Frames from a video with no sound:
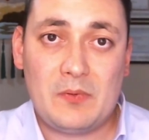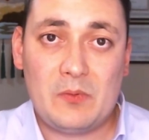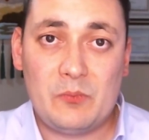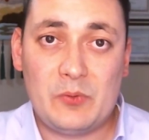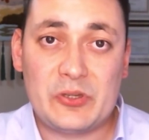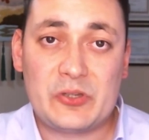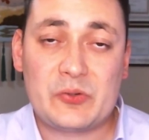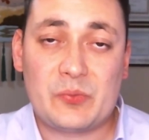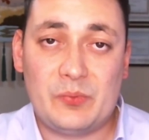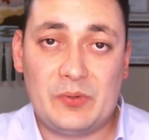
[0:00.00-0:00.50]

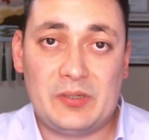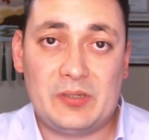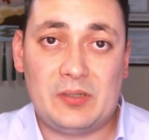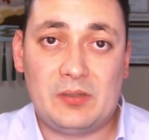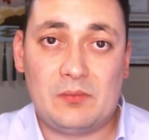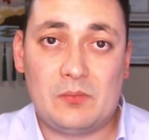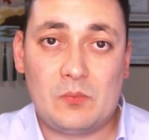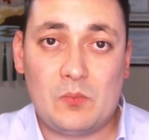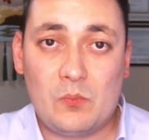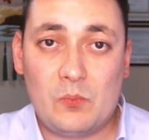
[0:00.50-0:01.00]
which
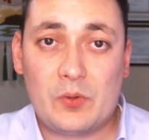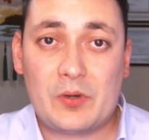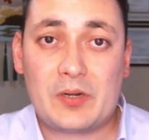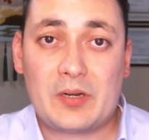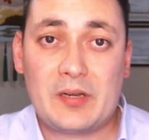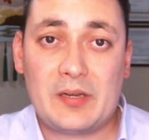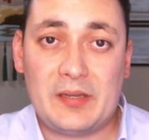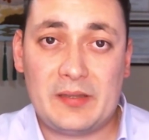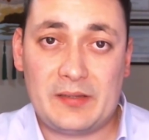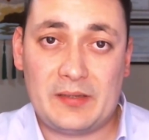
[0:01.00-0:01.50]
will
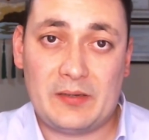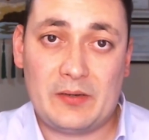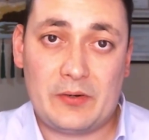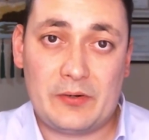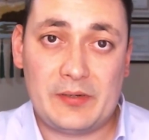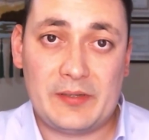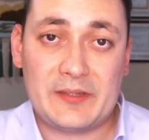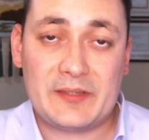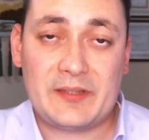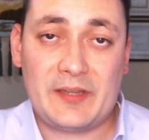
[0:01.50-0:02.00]
work at the
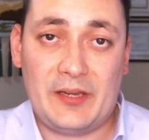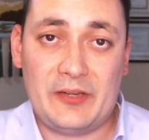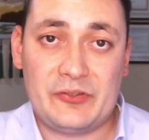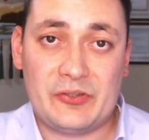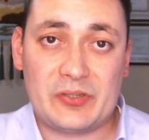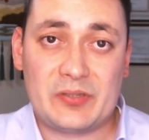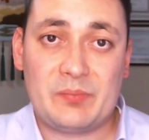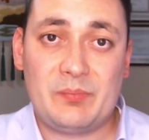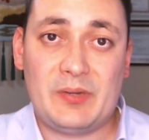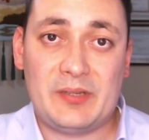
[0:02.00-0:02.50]
early
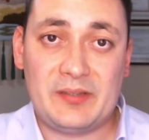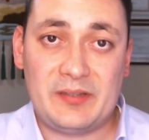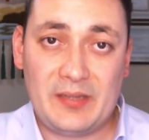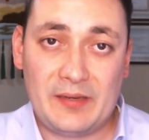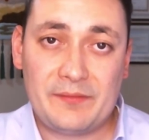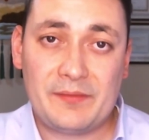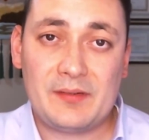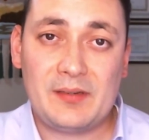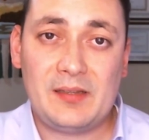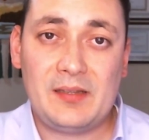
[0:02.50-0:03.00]
stages. But
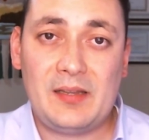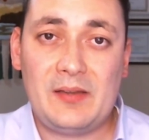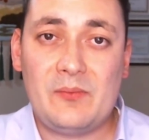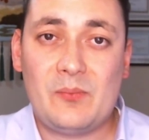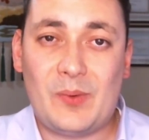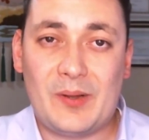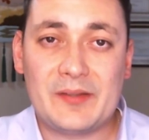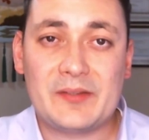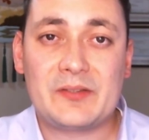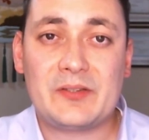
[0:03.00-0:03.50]
definitely
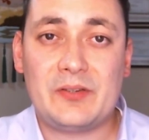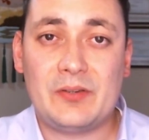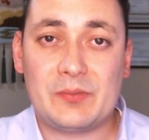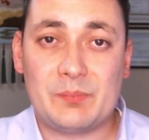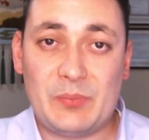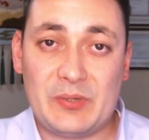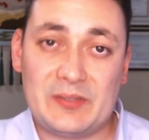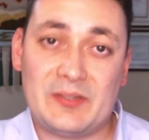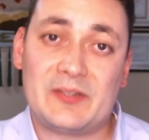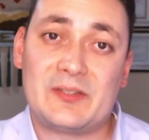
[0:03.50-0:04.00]
once your
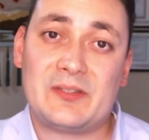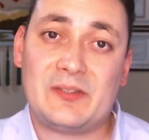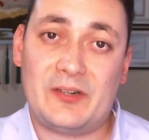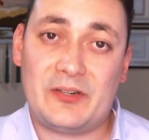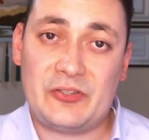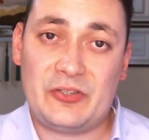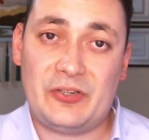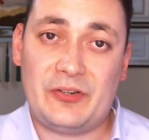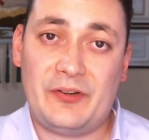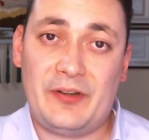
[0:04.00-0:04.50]
business
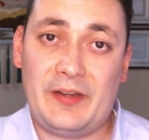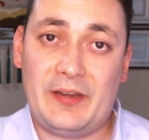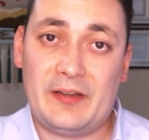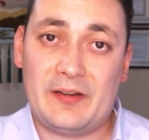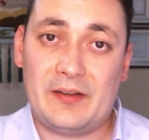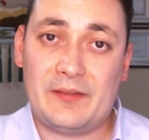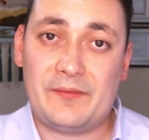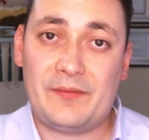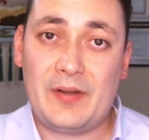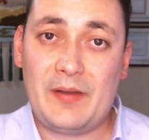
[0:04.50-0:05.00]
starts generating
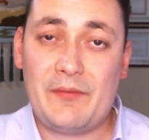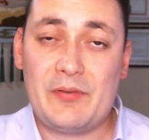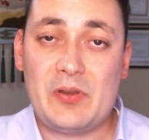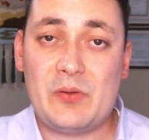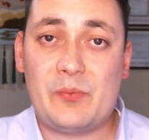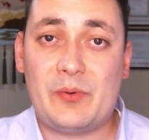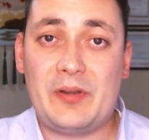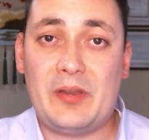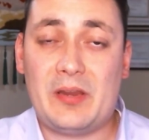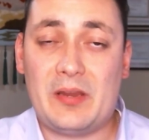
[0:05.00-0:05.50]
enough
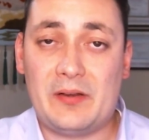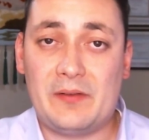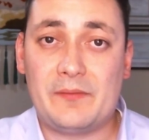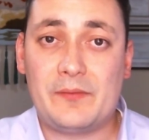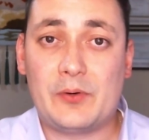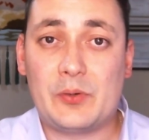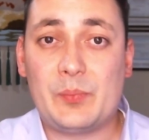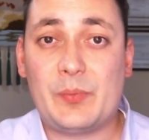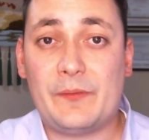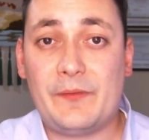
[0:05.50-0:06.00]
revenue where you can
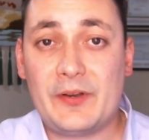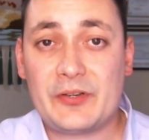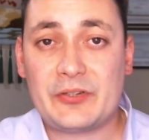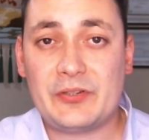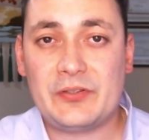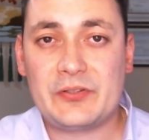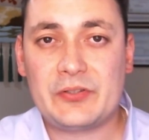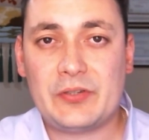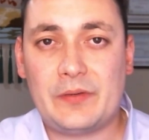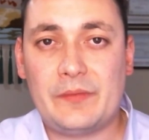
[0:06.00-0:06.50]
afford
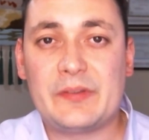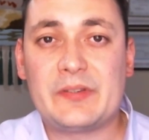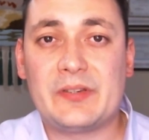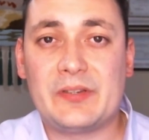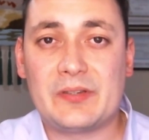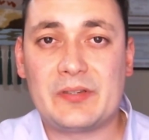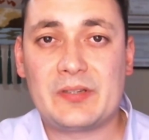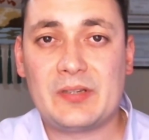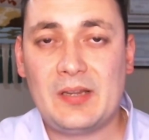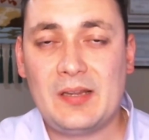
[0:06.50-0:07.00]
professional
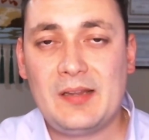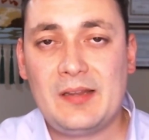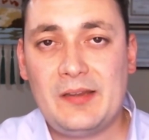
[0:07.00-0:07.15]
services,